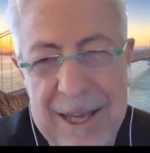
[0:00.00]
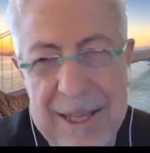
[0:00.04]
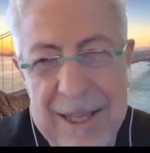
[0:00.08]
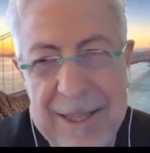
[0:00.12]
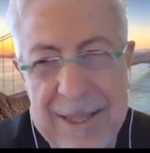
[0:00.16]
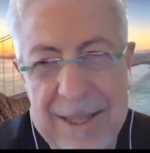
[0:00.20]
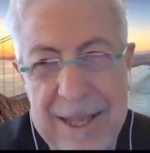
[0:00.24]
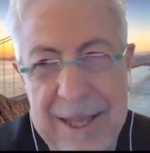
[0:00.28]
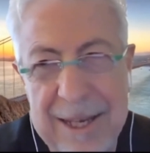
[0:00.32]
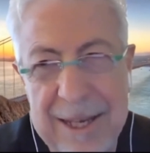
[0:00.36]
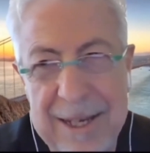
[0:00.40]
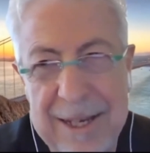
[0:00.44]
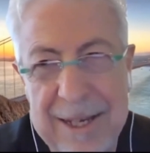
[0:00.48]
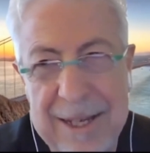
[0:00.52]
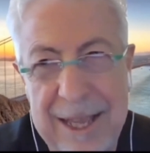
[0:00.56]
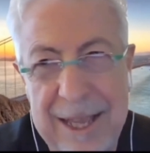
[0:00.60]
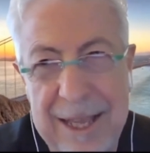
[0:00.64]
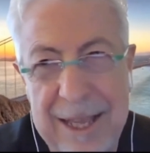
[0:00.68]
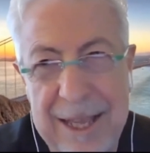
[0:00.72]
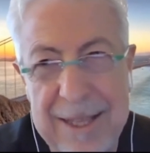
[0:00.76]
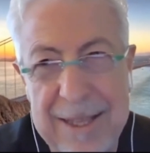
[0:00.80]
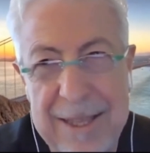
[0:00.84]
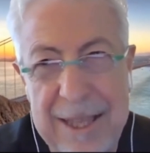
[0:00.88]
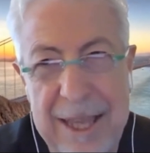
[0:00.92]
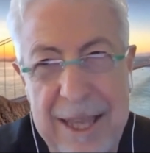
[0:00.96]
and then
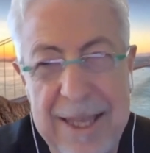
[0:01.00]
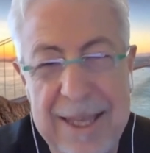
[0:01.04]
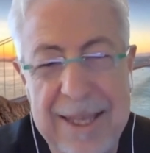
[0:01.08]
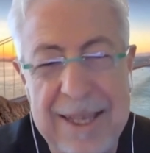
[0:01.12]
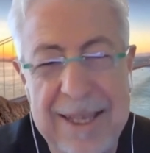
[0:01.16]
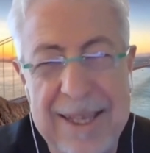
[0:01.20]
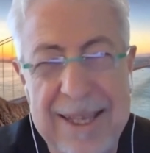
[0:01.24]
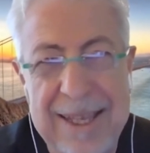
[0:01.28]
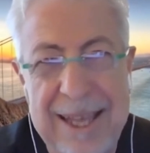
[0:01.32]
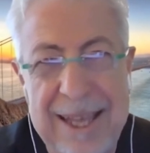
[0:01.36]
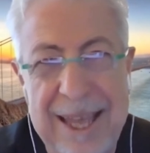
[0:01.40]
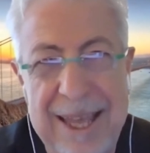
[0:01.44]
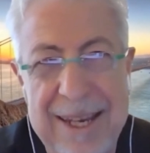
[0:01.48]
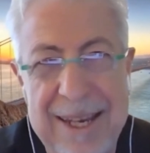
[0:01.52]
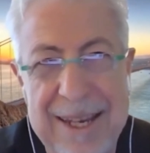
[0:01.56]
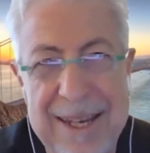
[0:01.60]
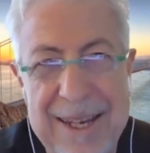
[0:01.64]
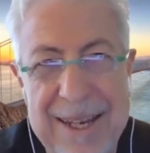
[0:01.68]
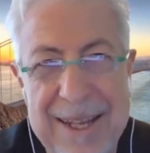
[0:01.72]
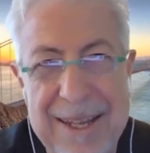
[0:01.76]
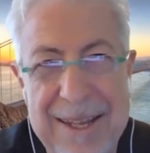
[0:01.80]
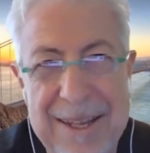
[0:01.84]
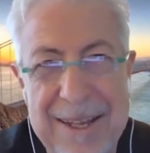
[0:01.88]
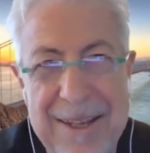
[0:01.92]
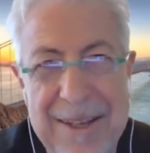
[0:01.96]
they
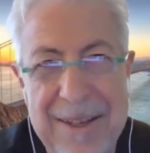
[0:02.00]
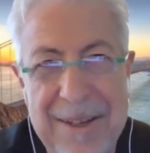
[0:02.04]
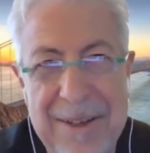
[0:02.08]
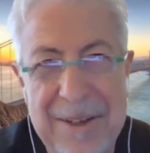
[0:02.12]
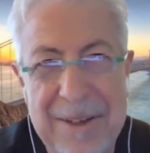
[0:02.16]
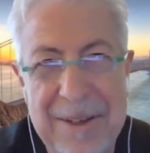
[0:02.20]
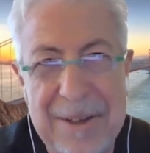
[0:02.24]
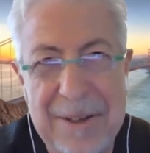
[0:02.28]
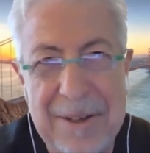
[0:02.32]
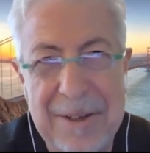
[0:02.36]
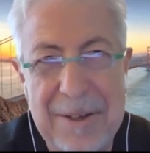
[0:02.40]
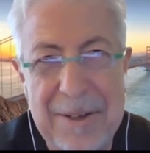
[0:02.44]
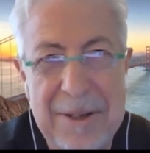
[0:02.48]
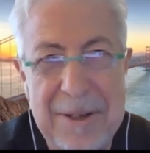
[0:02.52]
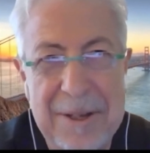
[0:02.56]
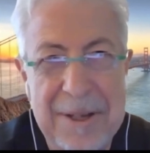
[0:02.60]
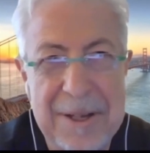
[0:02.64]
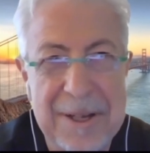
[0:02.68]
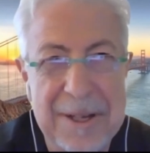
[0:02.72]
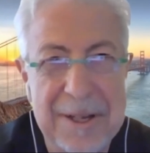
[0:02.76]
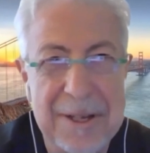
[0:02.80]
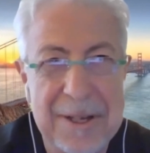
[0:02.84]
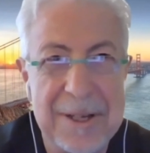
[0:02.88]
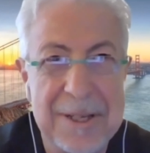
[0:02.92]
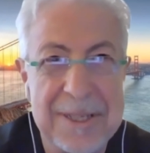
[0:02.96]
can
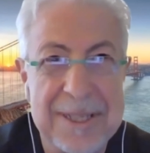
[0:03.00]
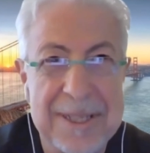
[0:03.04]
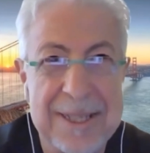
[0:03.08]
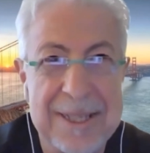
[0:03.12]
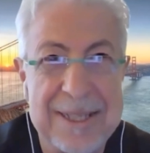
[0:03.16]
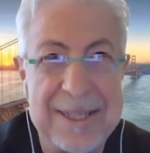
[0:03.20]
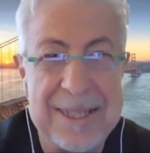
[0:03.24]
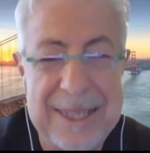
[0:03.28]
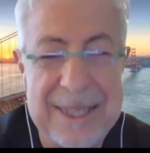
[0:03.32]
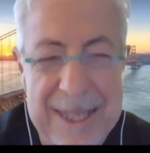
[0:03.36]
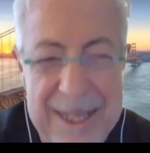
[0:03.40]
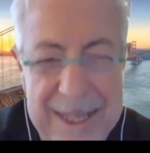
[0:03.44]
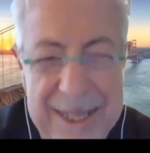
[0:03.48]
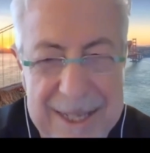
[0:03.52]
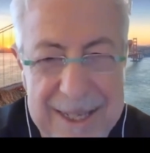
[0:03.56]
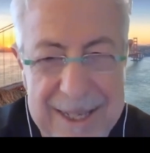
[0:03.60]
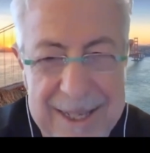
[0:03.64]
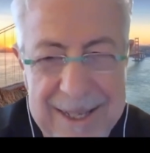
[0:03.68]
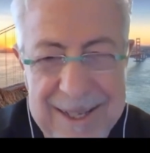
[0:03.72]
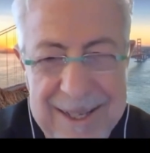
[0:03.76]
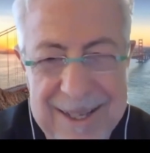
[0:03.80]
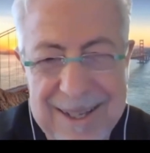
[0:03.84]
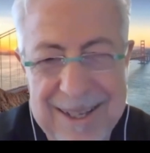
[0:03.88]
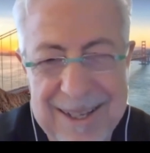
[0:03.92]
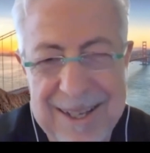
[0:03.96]

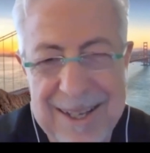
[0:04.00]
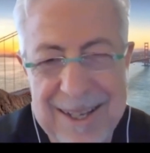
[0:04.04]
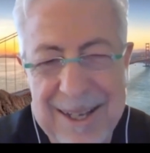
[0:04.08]
see.